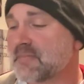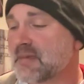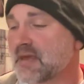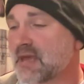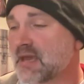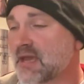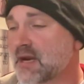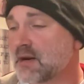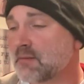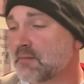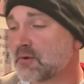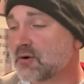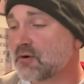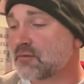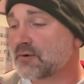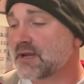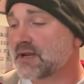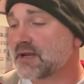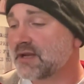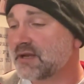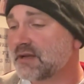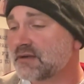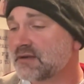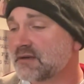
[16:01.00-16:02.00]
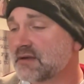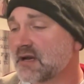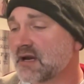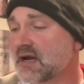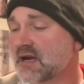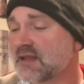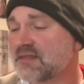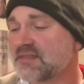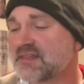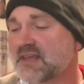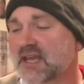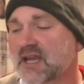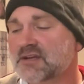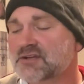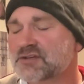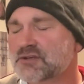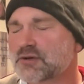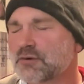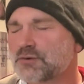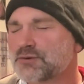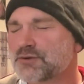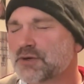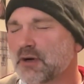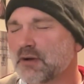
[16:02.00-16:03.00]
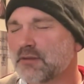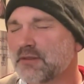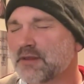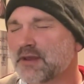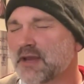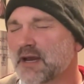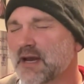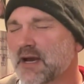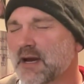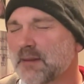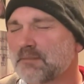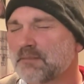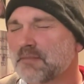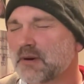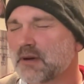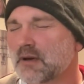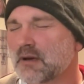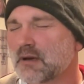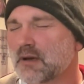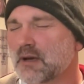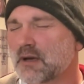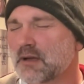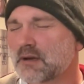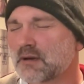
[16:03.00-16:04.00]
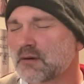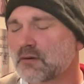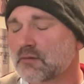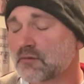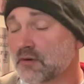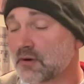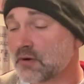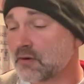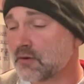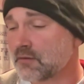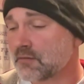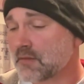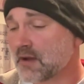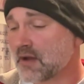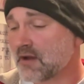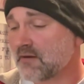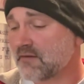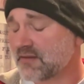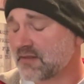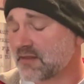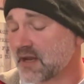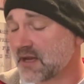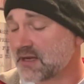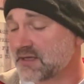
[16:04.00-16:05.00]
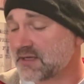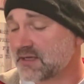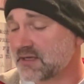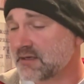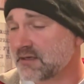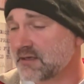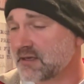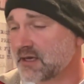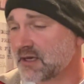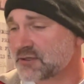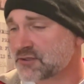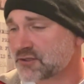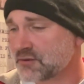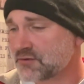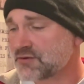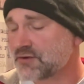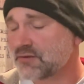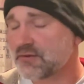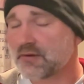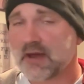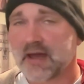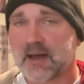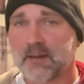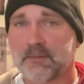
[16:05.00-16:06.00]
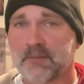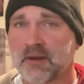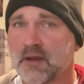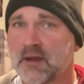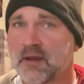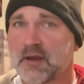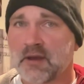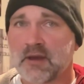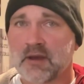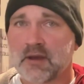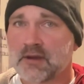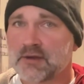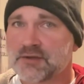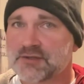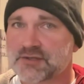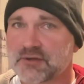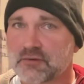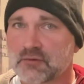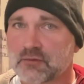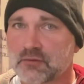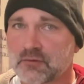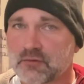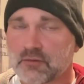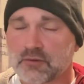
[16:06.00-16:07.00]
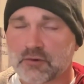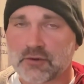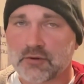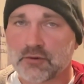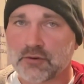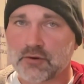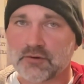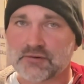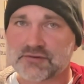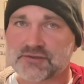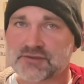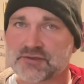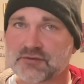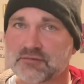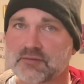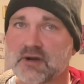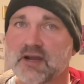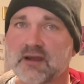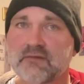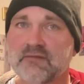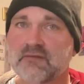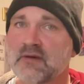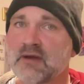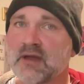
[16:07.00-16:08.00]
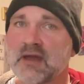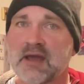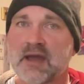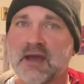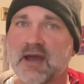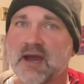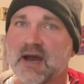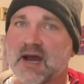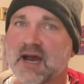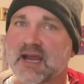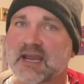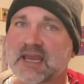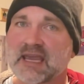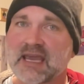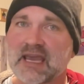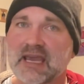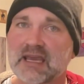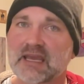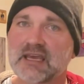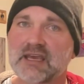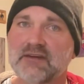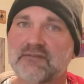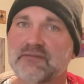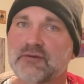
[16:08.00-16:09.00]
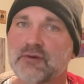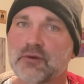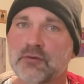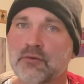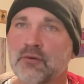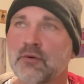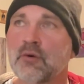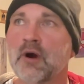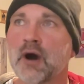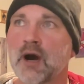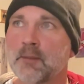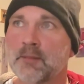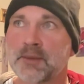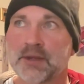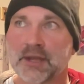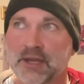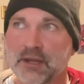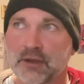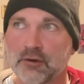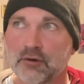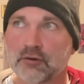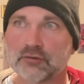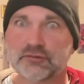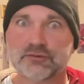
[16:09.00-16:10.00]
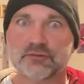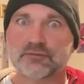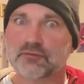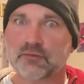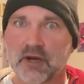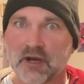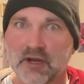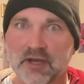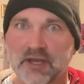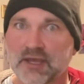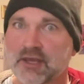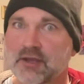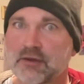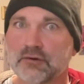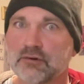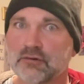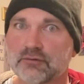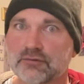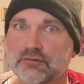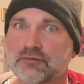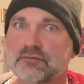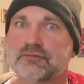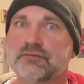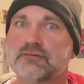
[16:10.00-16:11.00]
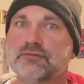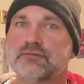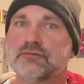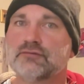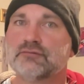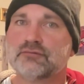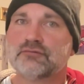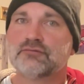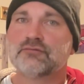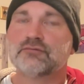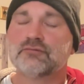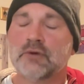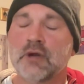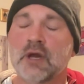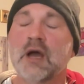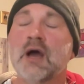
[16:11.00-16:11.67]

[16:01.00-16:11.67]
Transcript: I'm going to read it. I think I showed you all the app. I don't know. I, I did. I showed you the app. So kudos to Rife. I can't give you, I'm a healed, a healed.